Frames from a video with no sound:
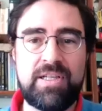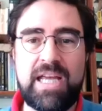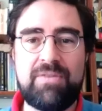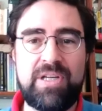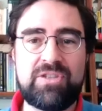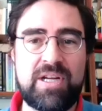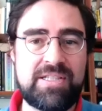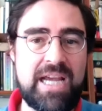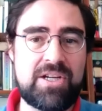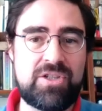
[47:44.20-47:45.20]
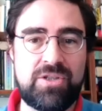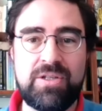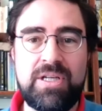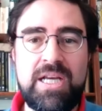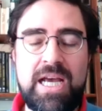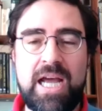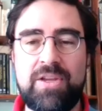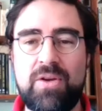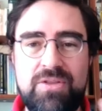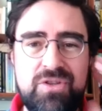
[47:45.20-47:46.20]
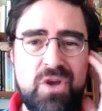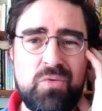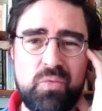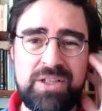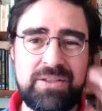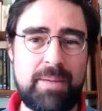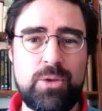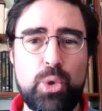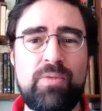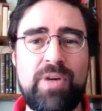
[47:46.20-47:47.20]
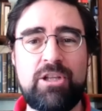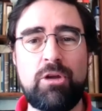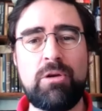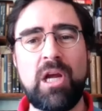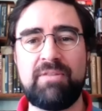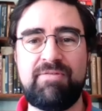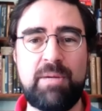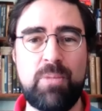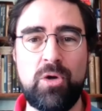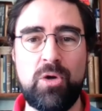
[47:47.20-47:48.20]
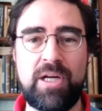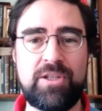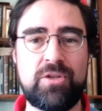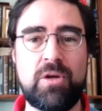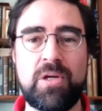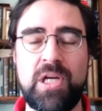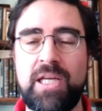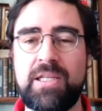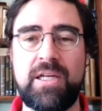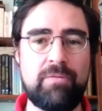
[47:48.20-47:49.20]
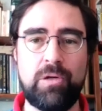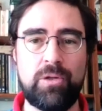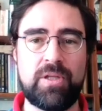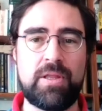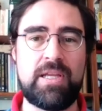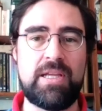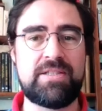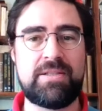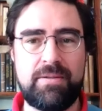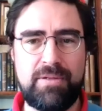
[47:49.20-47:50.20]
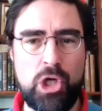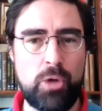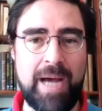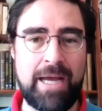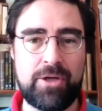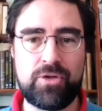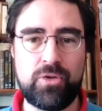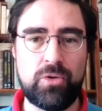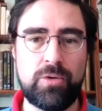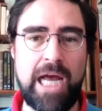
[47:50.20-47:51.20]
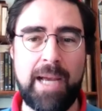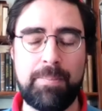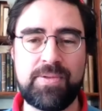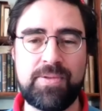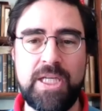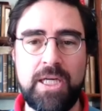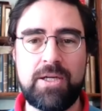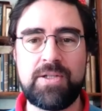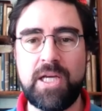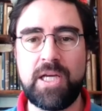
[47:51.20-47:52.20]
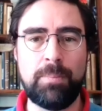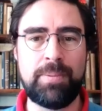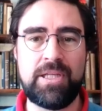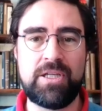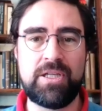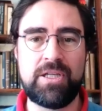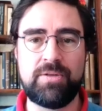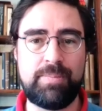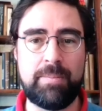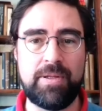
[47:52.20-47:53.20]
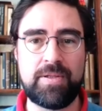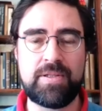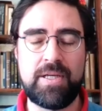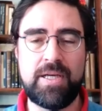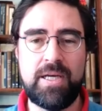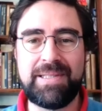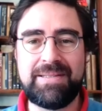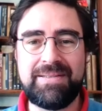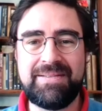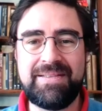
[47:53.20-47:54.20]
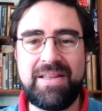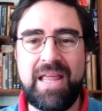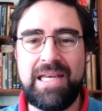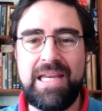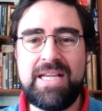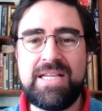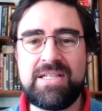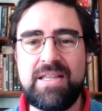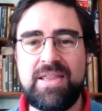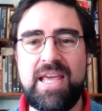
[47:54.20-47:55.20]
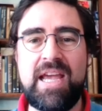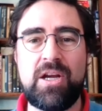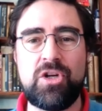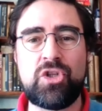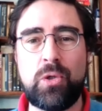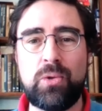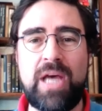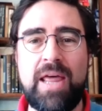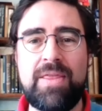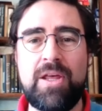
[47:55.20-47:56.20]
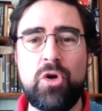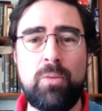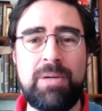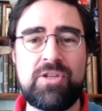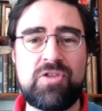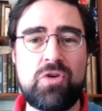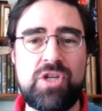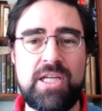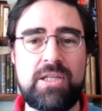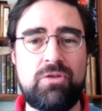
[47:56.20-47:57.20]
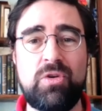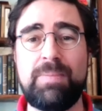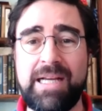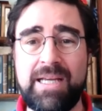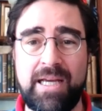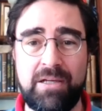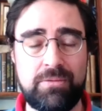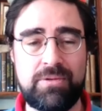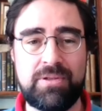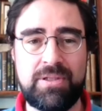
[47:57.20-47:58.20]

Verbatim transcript: for every transaction, and you, you don't want, you're already doing like Venmo and you don't like Revolut and these new yeah. or apps because they're competition for payments. But at least they are controlled and they're normally associated to a bank account.